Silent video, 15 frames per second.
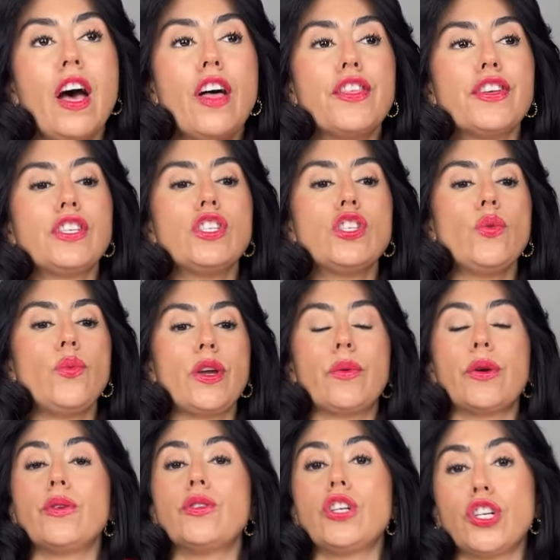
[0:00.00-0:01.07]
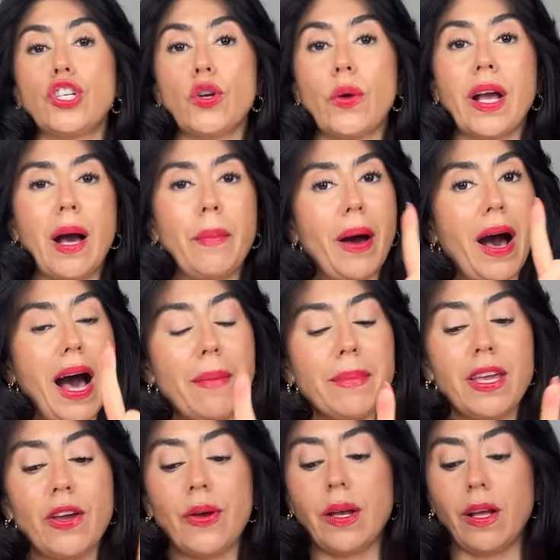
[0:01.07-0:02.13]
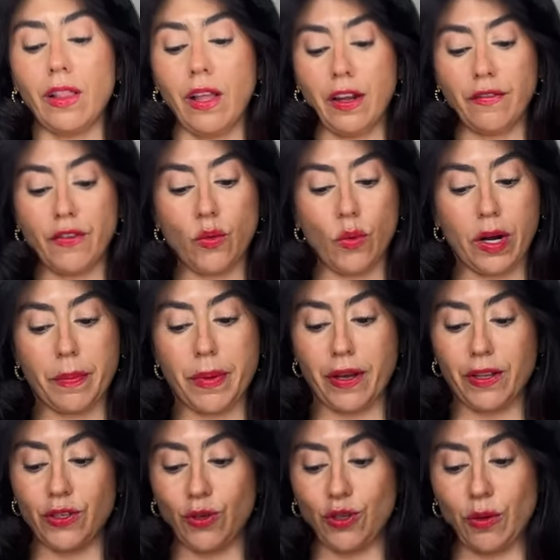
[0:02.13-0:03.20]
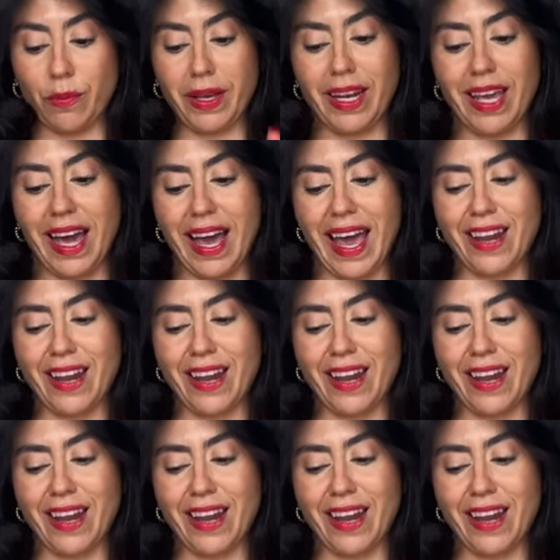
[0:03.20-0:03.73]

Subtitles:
This is the week where you start showing up. I'm hearing a lot of you want to be on social media.